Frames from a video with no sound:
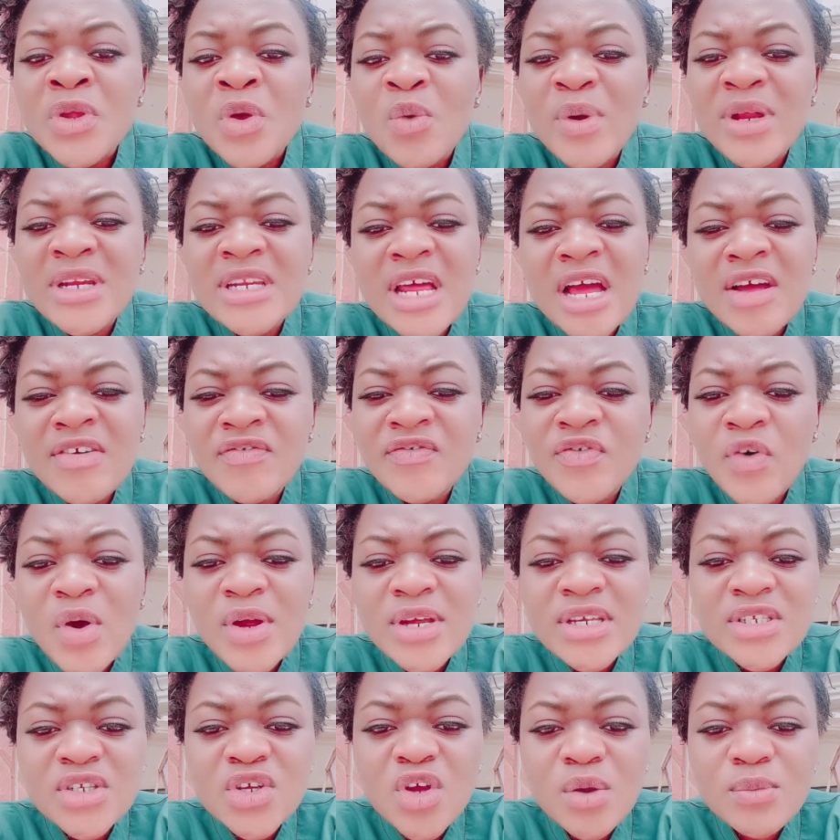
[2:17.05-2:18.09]
When that
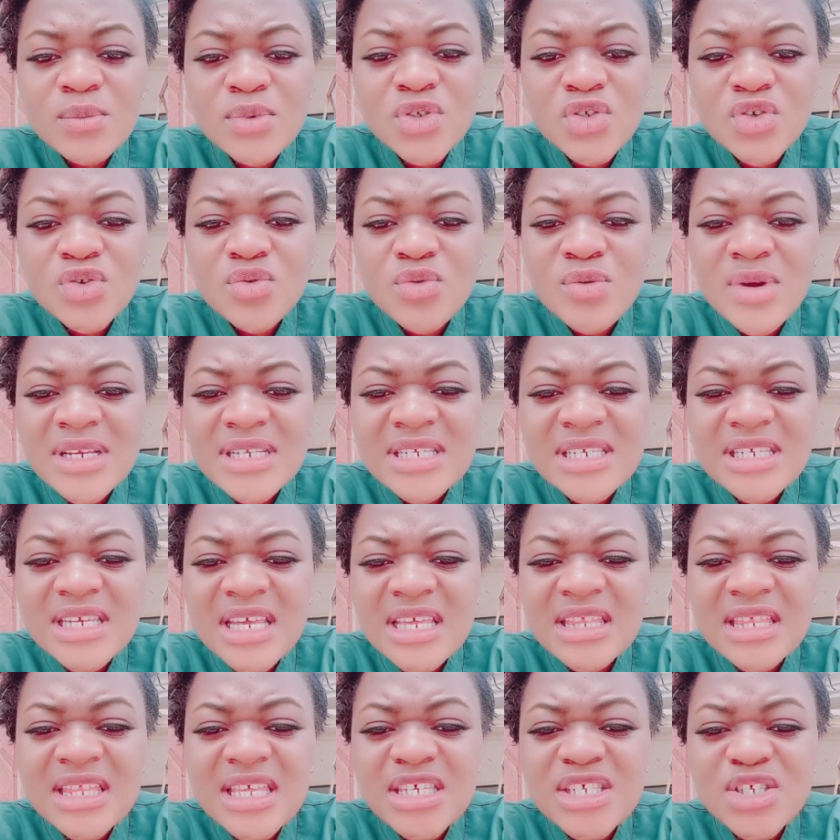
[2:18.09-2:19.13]
voice comes to you and
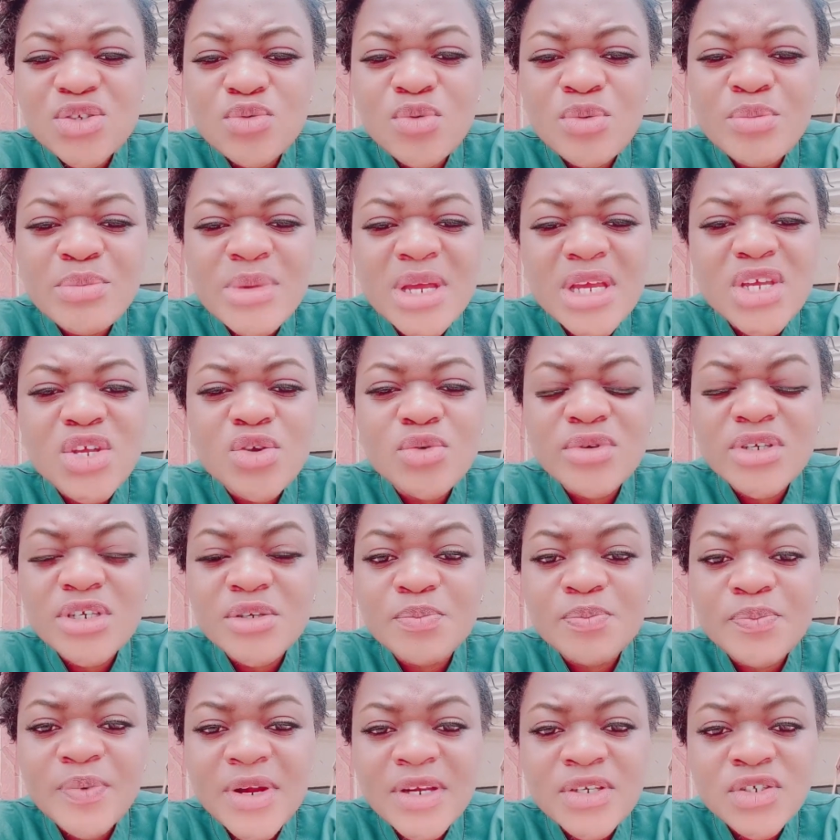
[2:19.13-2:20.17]
say, This will make you
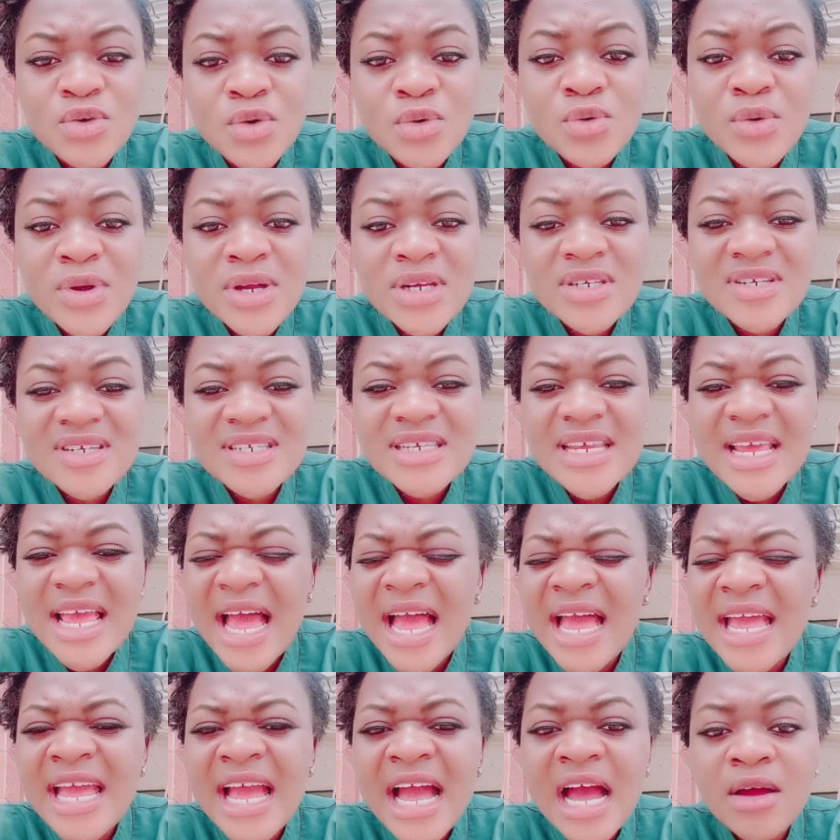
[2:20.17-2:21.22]
depressed, you're going to say,
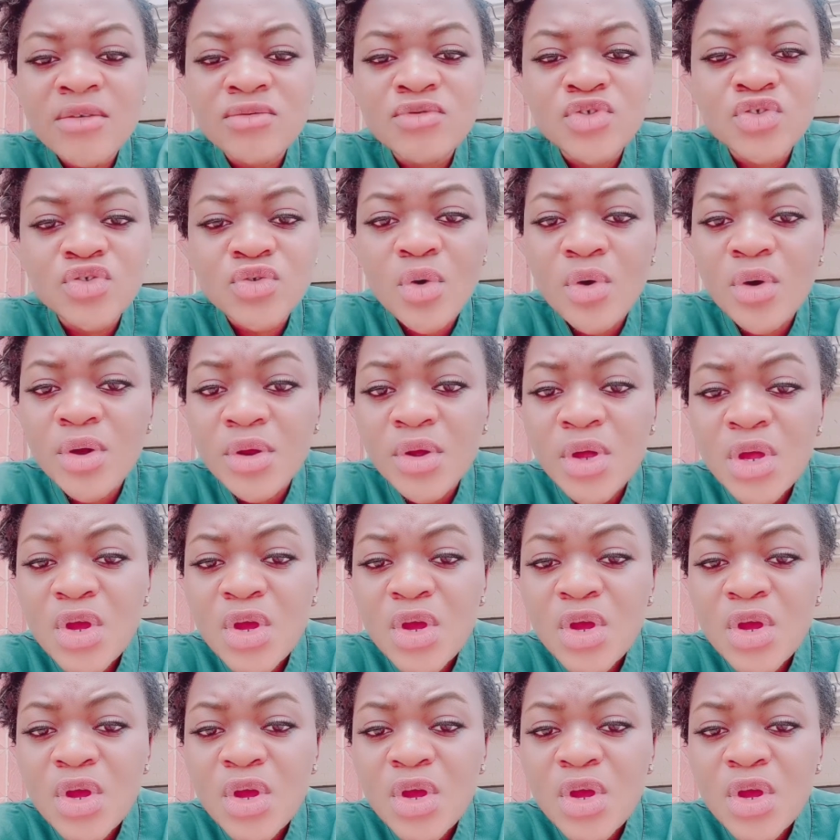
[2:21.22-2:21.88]
I have joy.